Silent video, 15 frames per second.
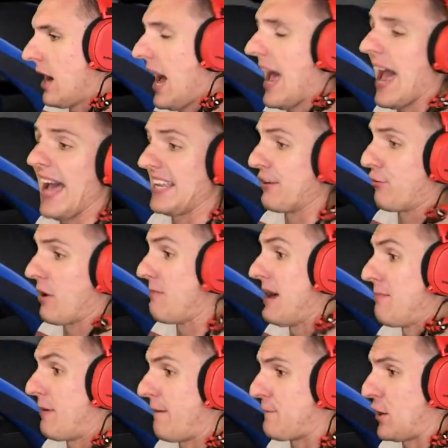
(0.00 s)
I had to
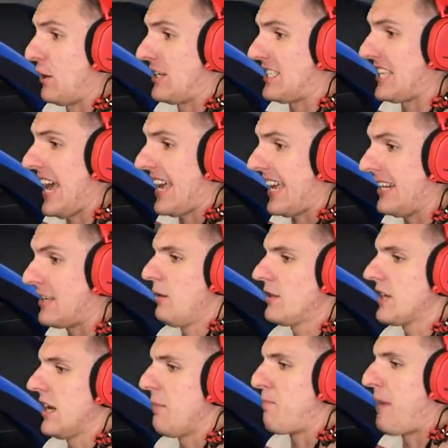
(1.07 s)
remember for a second. I
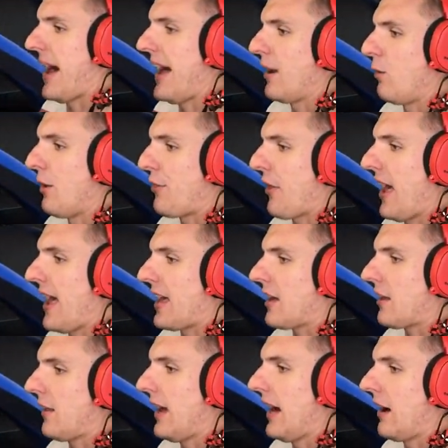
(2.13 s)
was going to battle with
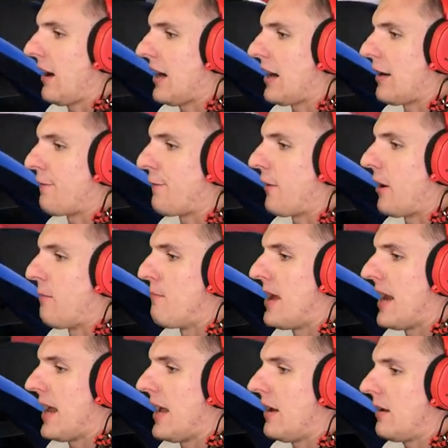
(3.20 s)
Enclair here for a
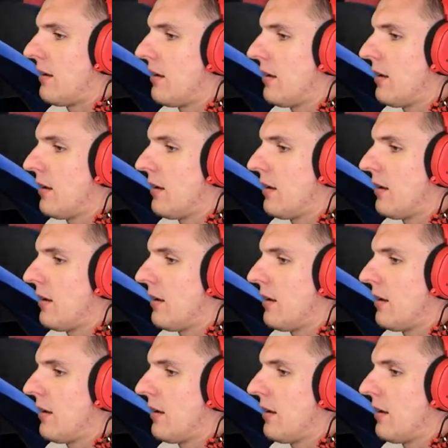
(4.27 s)
minute,